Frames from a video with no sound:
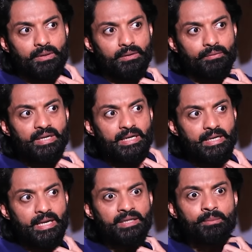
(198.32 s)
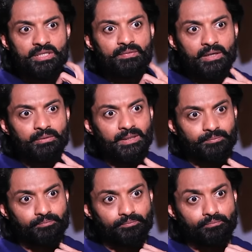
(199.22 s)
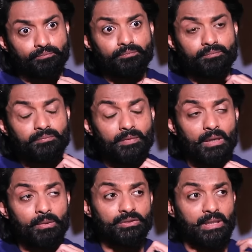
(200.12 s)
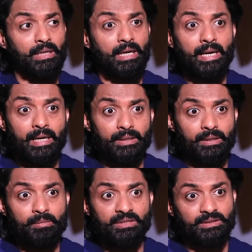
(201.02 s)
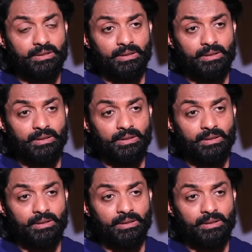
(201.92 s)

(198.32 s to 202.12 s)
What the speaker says: when I did Entha Manchi Paadavara because I had a immense